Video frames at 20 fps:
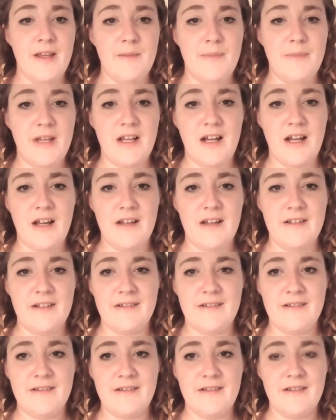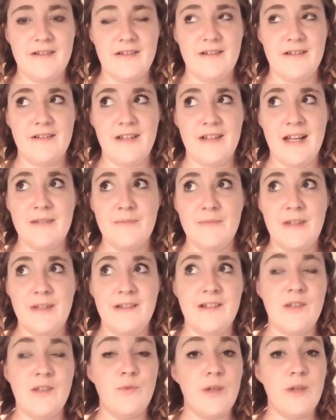because that
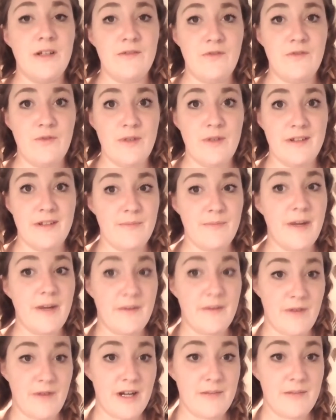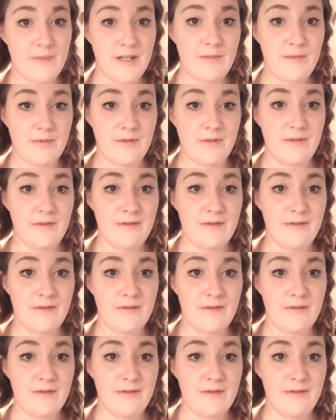means you were influenced by the right people.